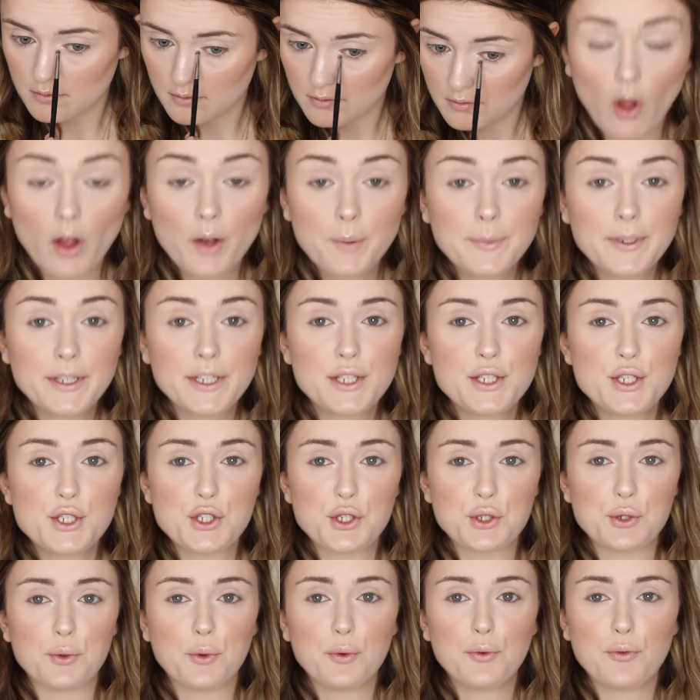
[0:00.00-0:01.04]
All I'm going to
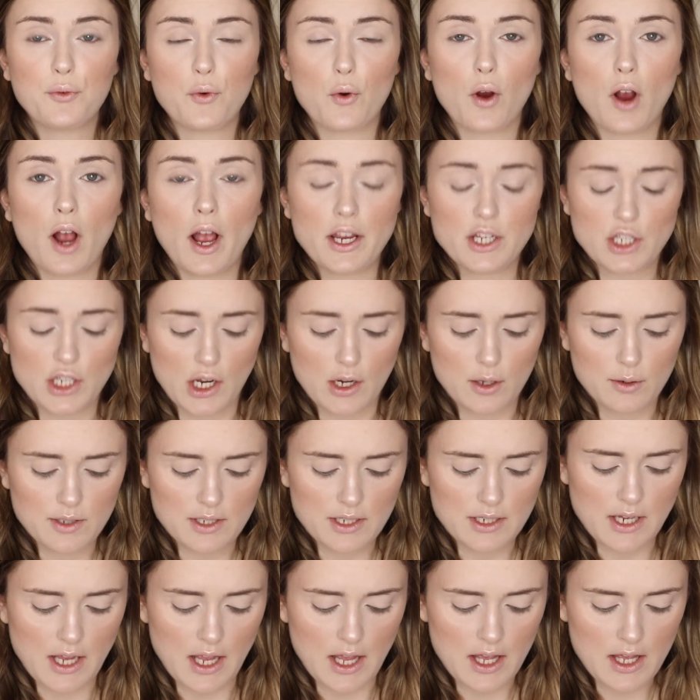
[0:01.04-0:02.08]
do for eyeshadow
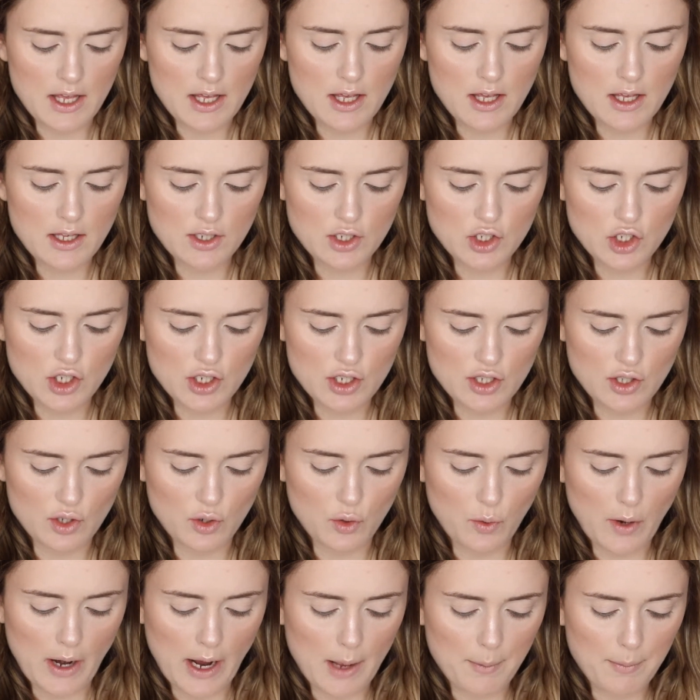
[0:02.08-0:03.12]
today is just
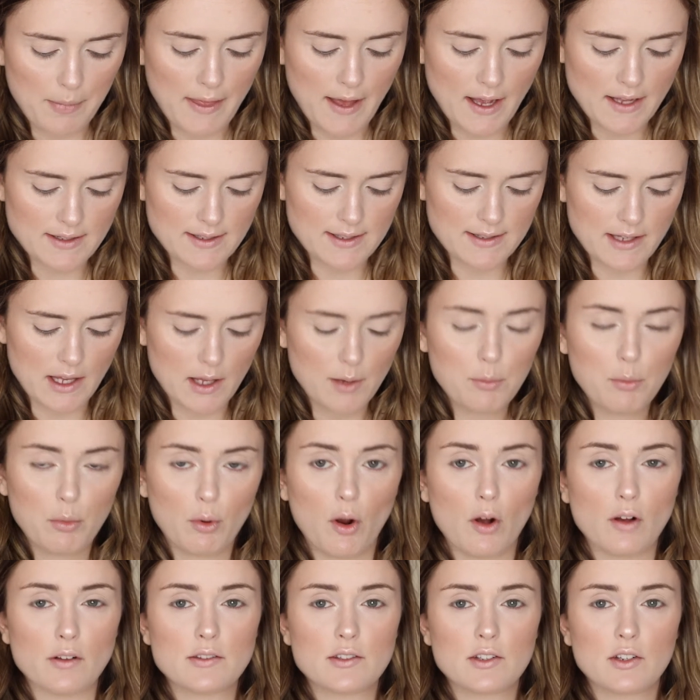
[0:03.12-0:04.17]
grab that same
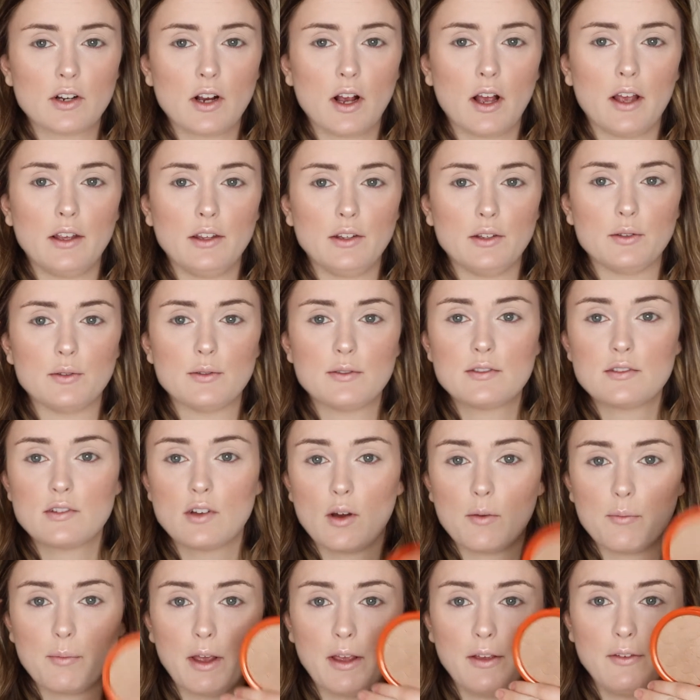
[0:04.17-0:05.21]
bronzer I used
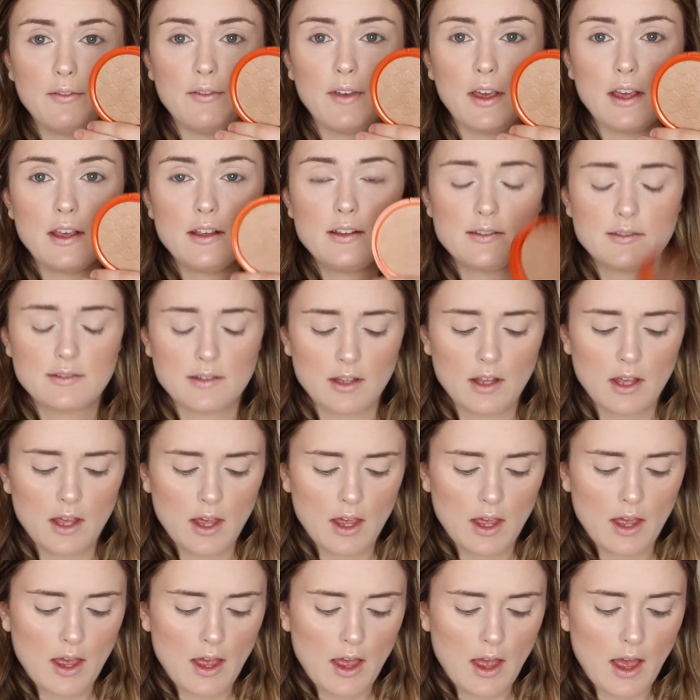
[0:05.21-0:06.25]
on my face
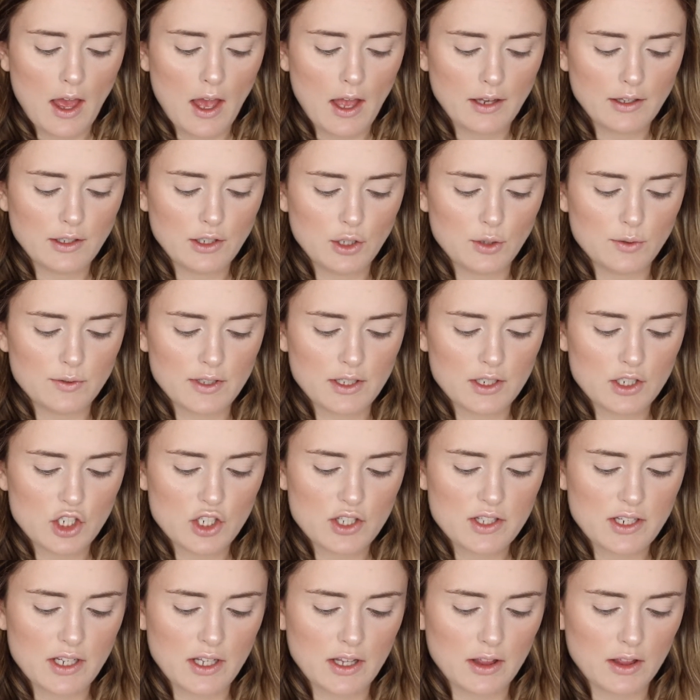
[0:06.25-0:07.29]
and use it
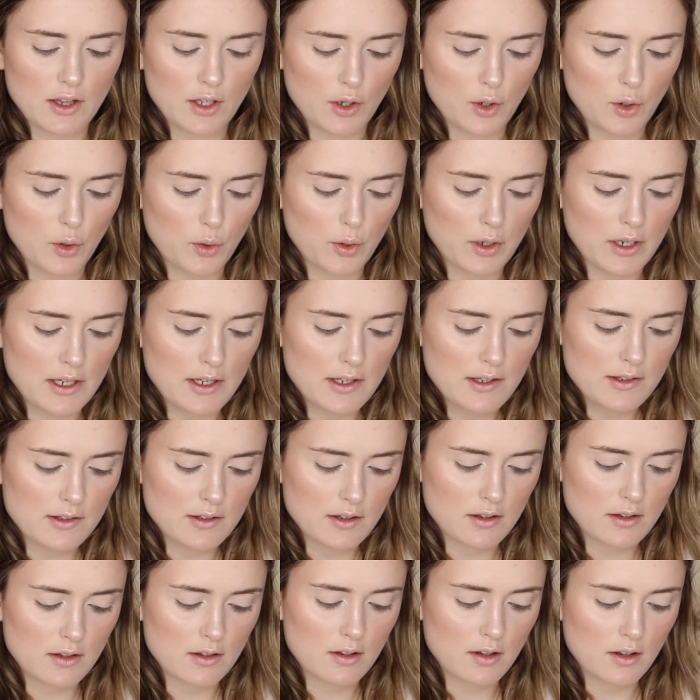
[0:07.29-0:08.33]
just in the
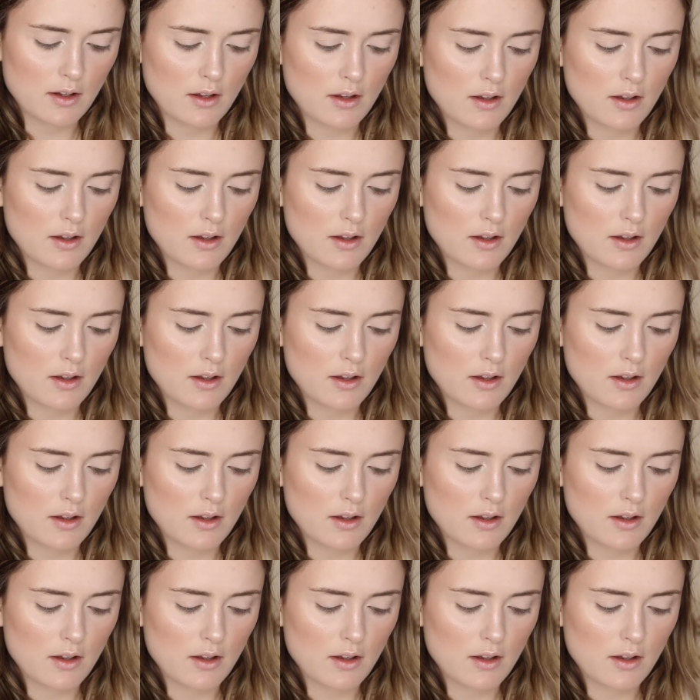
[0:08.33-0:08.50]
crease